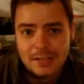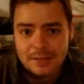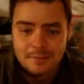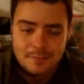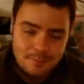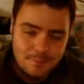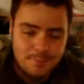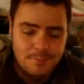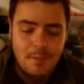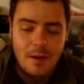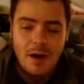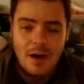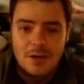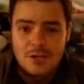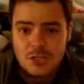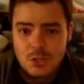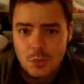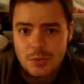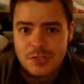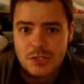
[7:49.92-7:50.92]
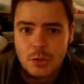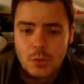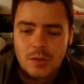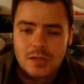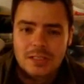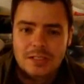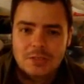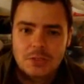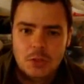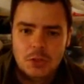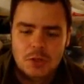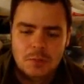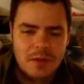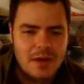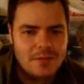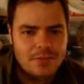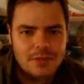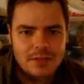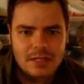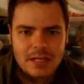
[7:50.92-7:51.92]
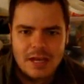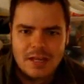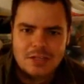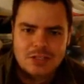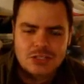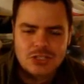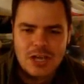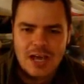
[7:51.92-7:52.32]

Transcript: it. I just wanted to quickly talk about the latest